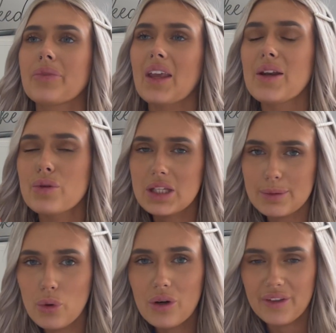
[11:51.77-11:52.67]
And it was
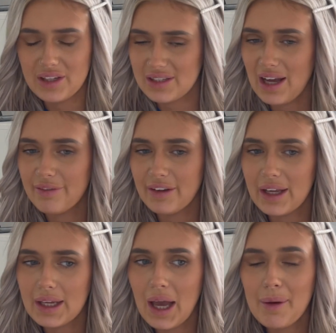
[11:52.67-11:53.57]
smaller than a
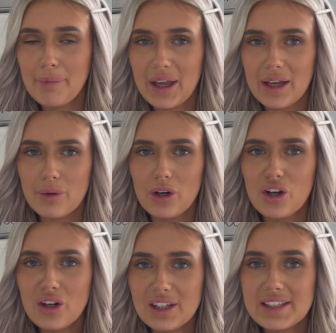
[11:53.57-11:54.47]
Staffy, but it
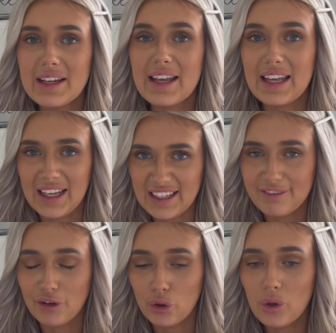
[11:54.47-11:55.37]
looked
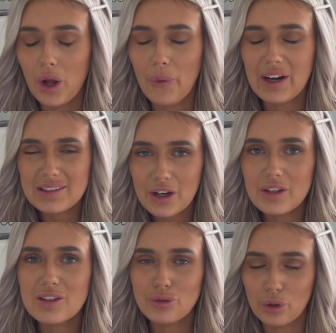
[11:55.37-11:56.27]
evil. Like, when I tell you
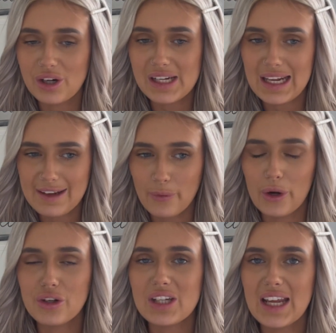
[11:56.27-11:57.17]
this dog looked evil, it
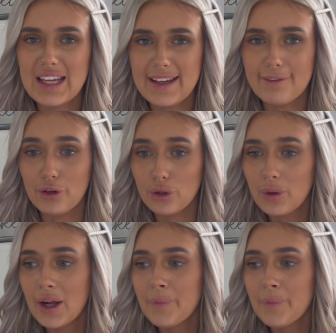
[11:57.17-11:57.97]
looked evil.